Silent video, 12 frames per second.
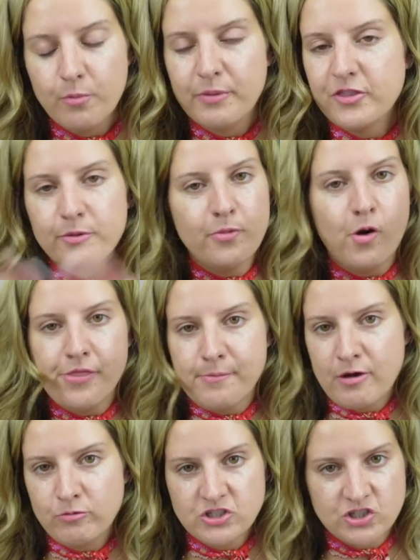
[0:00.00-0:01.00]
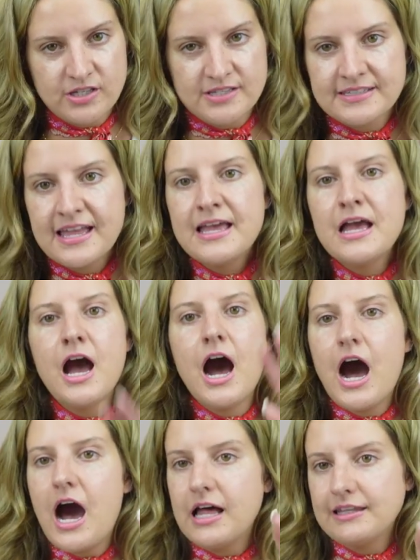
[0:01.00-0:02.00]
but they're both on my wish list,
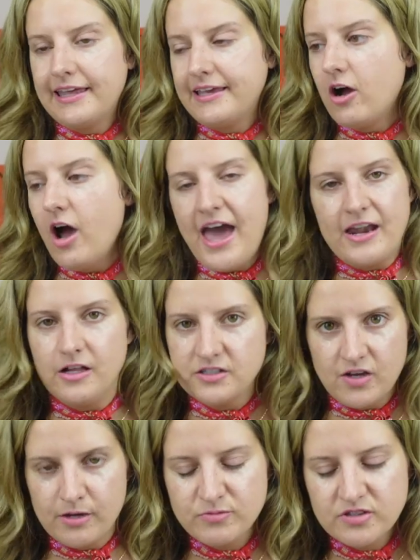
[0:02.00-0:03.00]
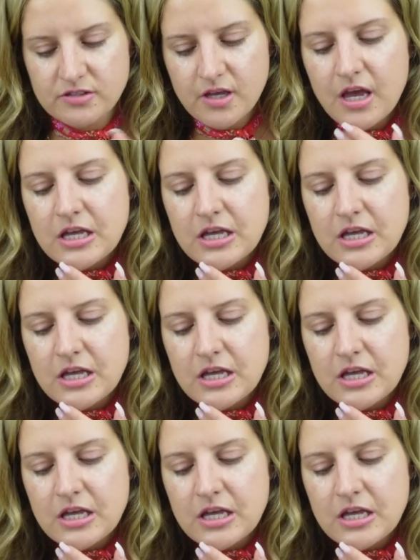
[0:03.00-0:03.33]
uh, like at all times.